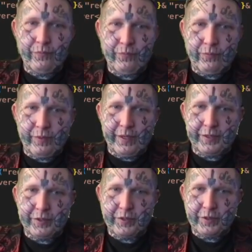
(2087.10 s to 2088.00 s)

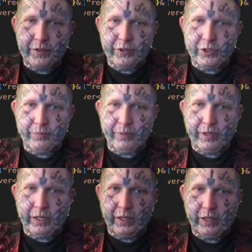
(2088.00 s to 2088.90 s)
this should
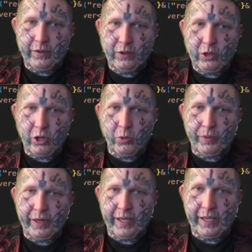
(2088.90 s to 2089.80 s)
be
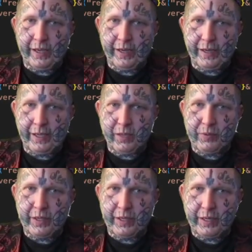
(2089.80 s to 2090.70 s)
OpenAI
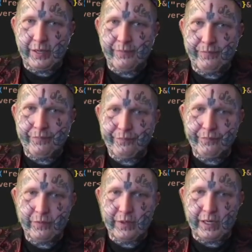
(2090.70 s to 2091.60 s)
API,
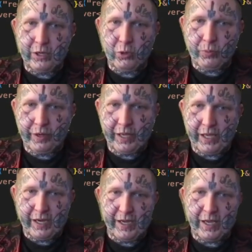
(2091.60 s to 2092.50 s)
not
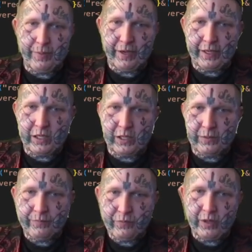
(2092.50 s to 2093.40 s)
OpenAI API key.
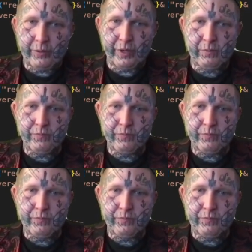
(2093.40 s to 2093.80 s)
There we go.